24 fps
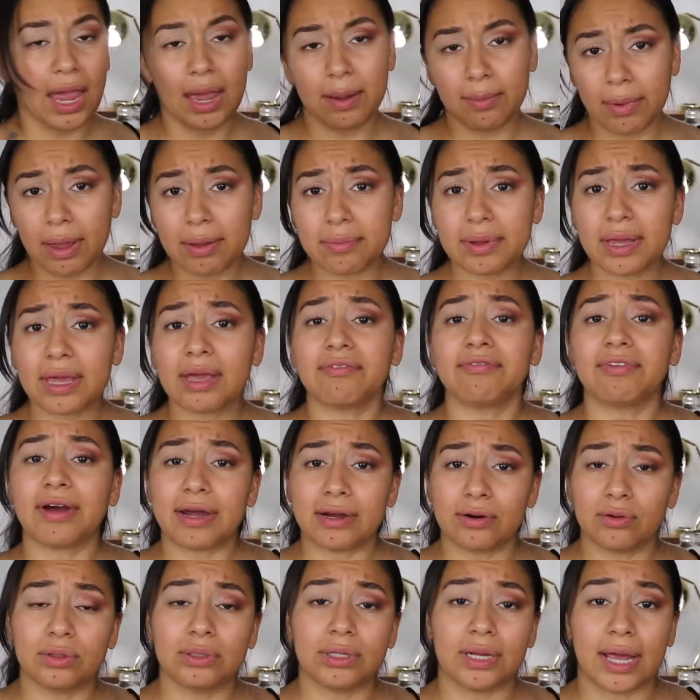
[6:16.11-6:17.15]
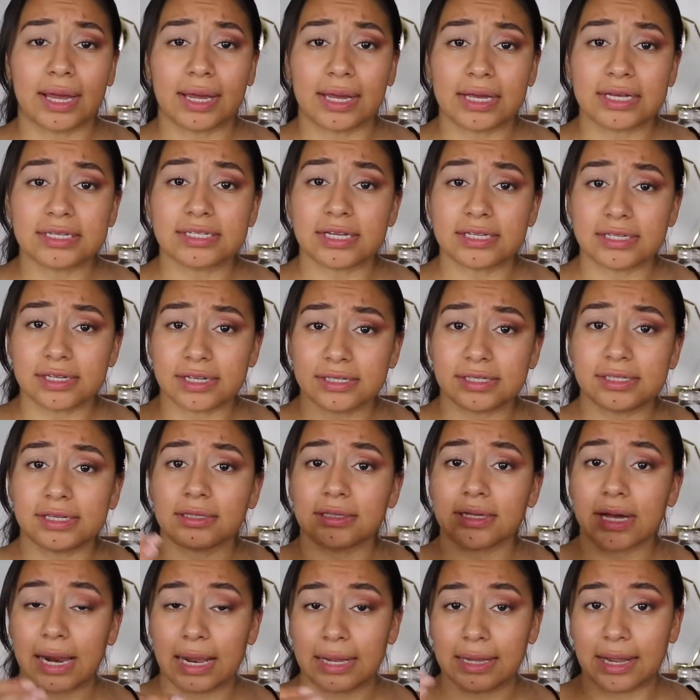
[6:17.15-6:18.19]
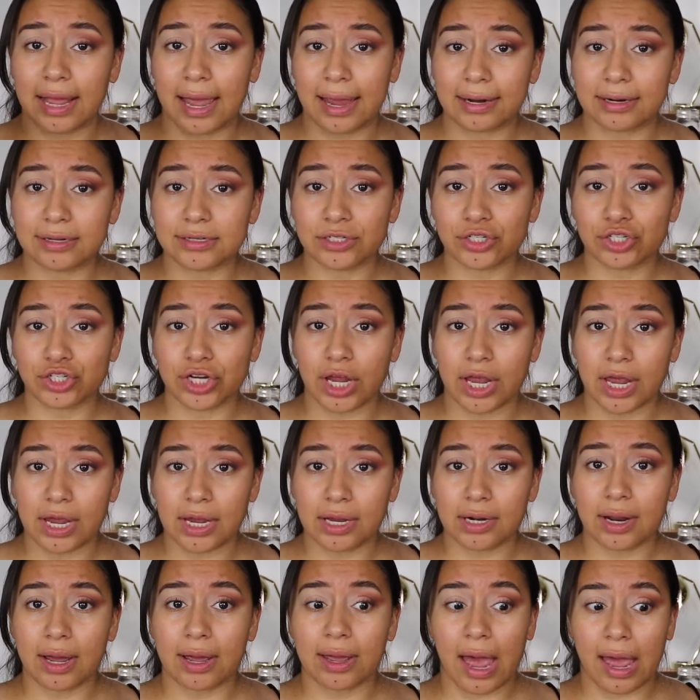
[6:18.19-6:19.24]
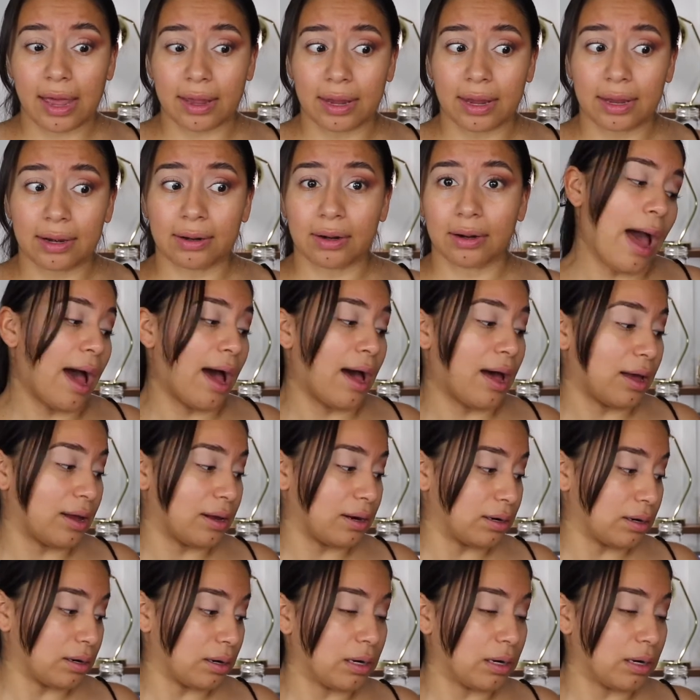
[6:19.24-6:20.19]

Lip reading: and maybe if I don't like it, since it's the lightest shade, I can add